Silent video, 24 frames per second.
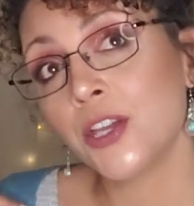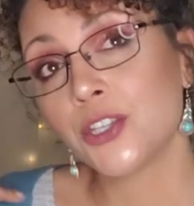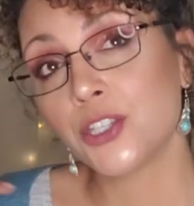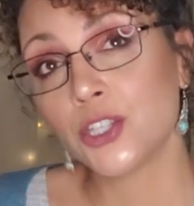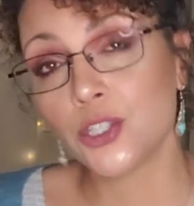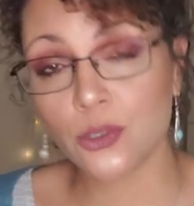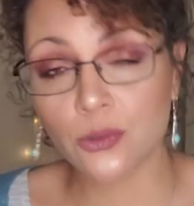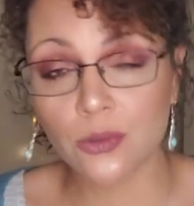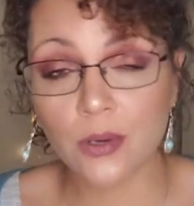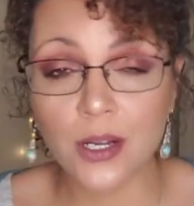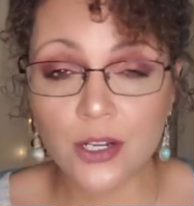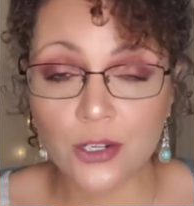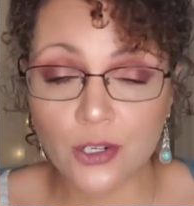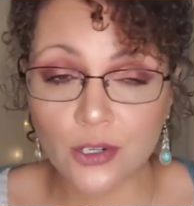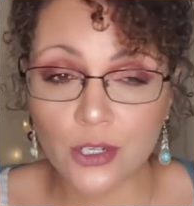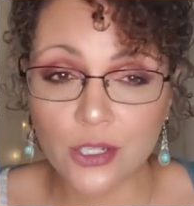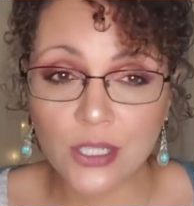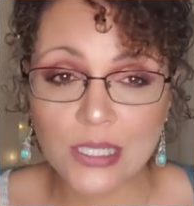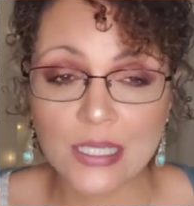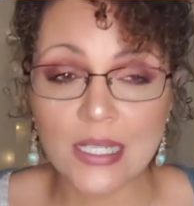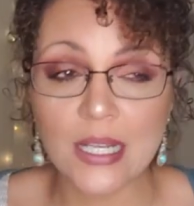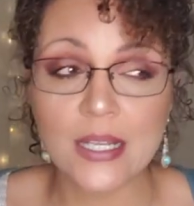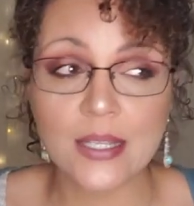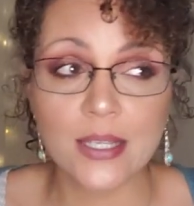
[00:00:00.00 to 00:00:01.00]
you
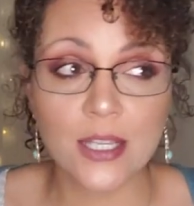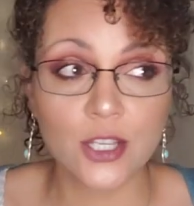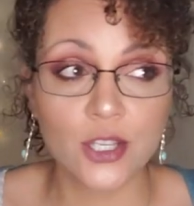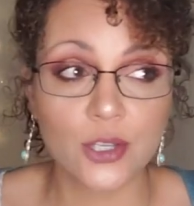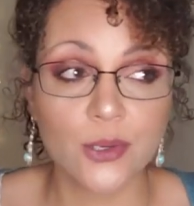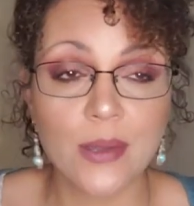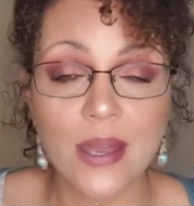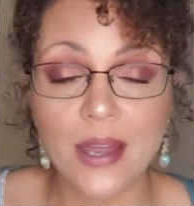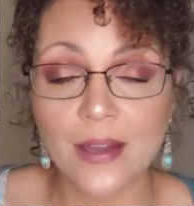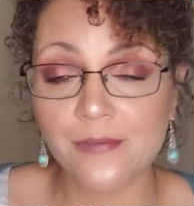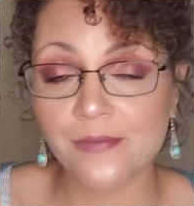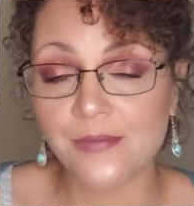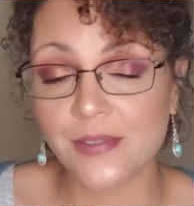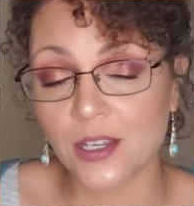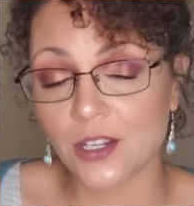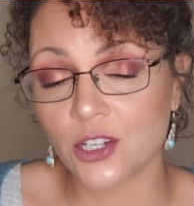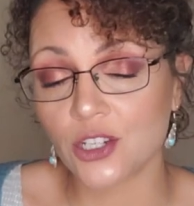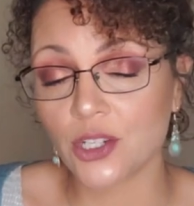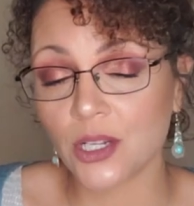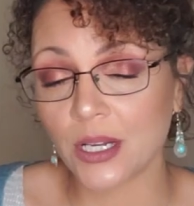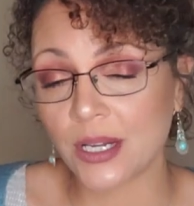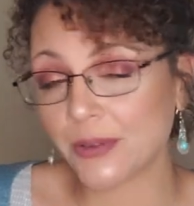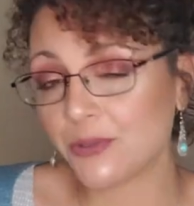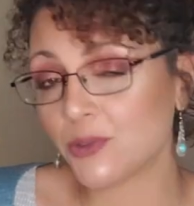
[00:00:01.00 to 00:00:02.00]
understand that you have things
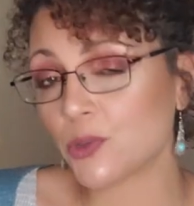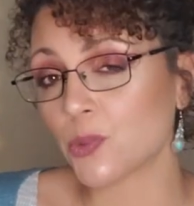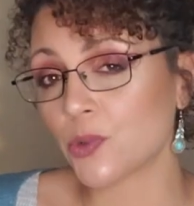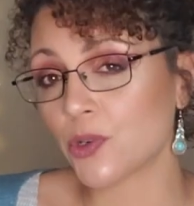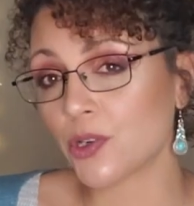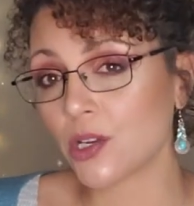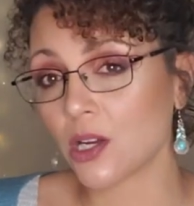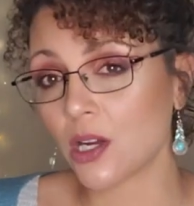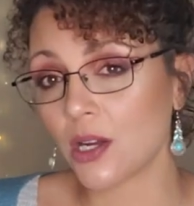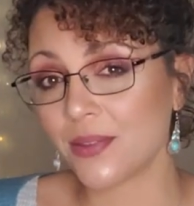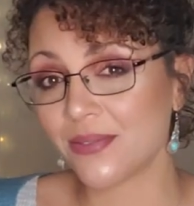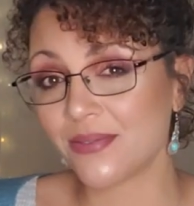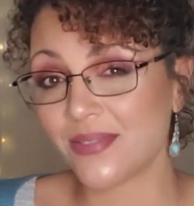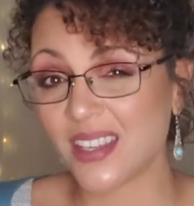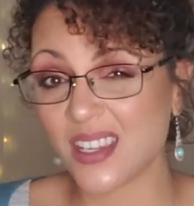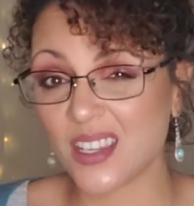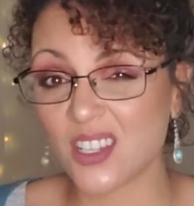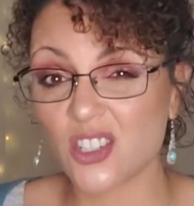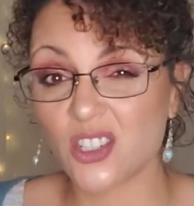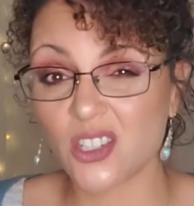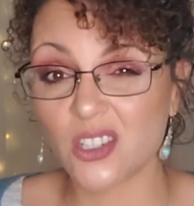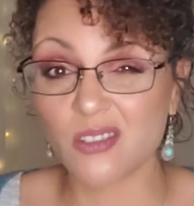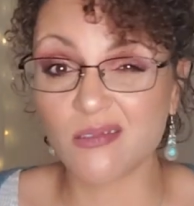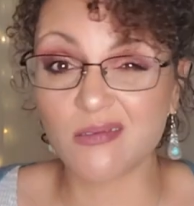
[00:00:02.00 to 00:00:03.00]
you have to work on,
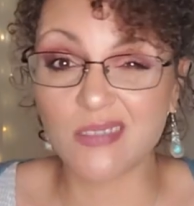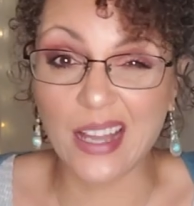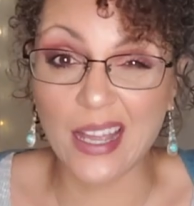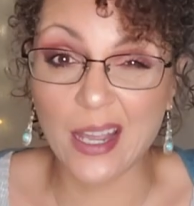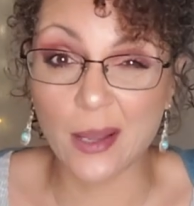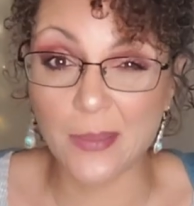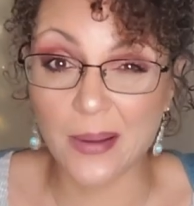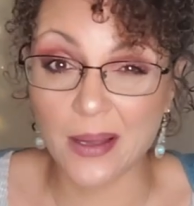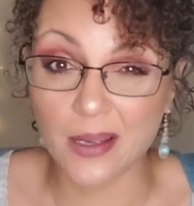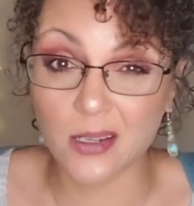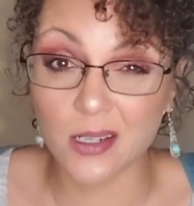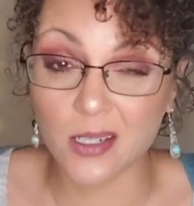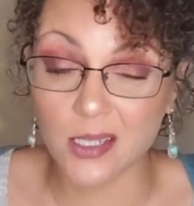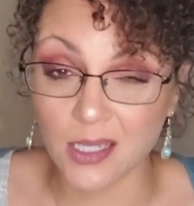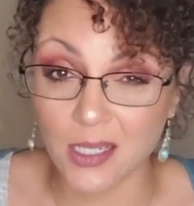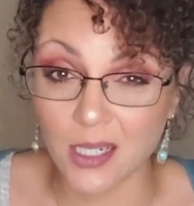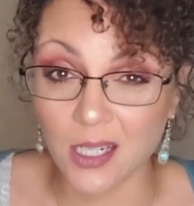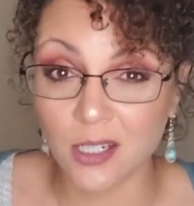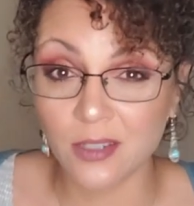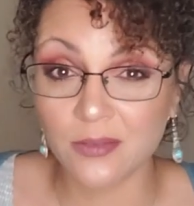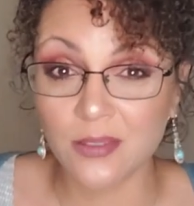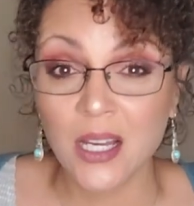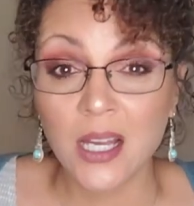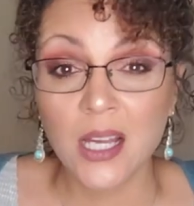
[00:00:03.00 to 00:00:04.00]
things you don't like about
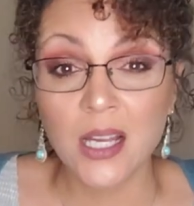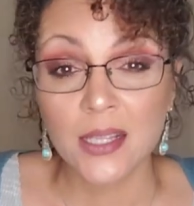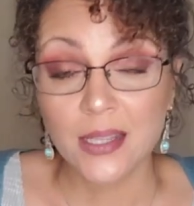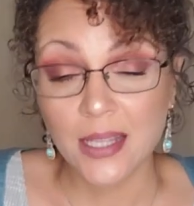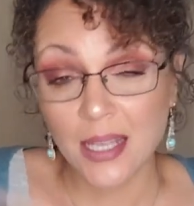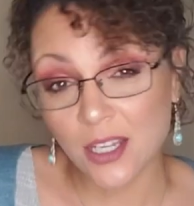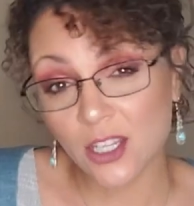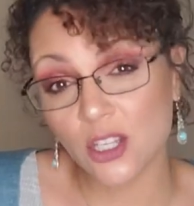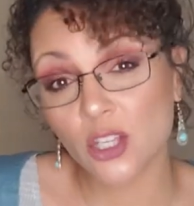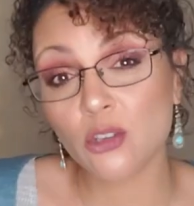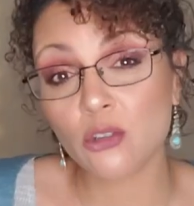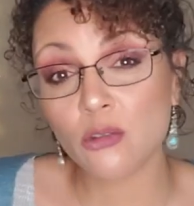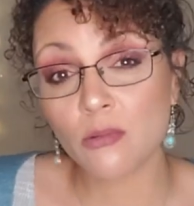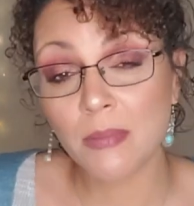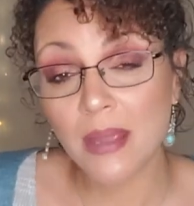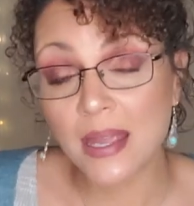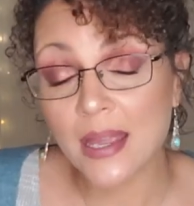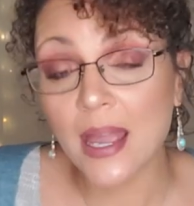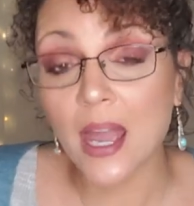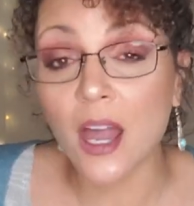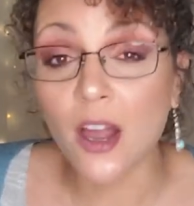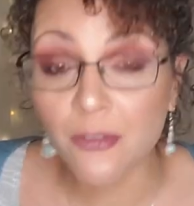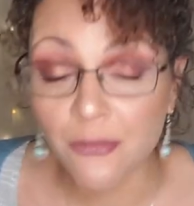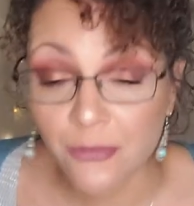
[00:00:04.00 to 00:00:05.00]
yourself, that you
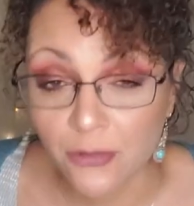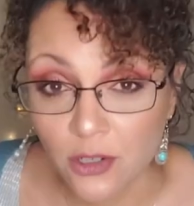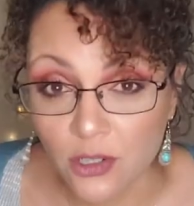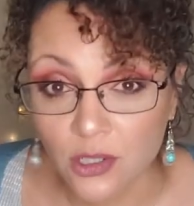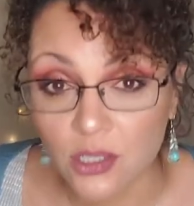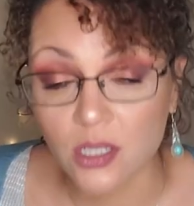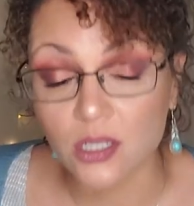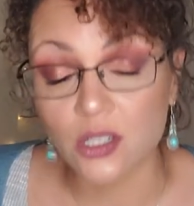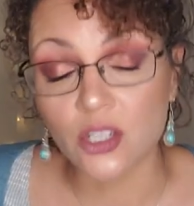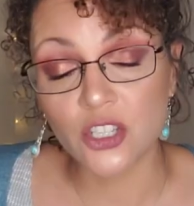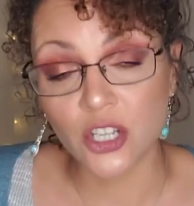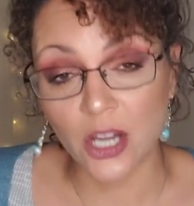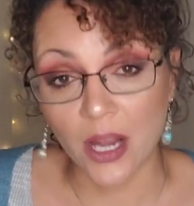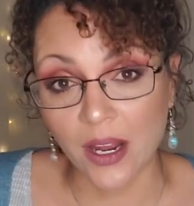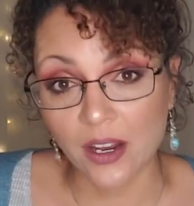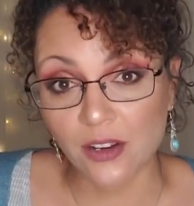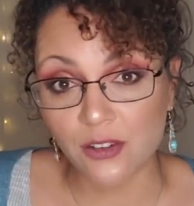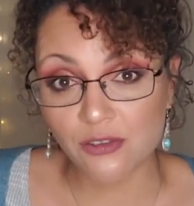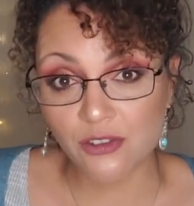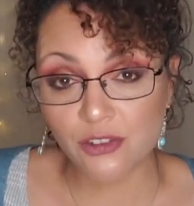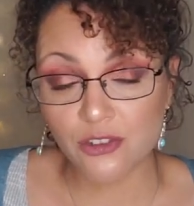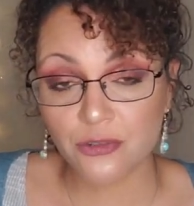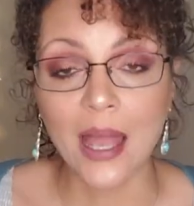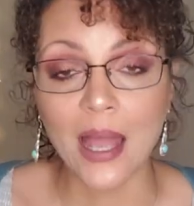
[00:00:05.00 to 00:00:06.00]
make efforts to
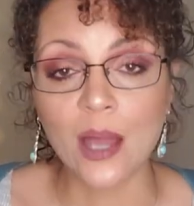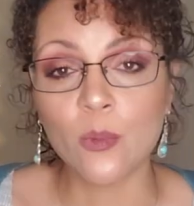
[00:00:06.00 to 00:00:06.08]
change.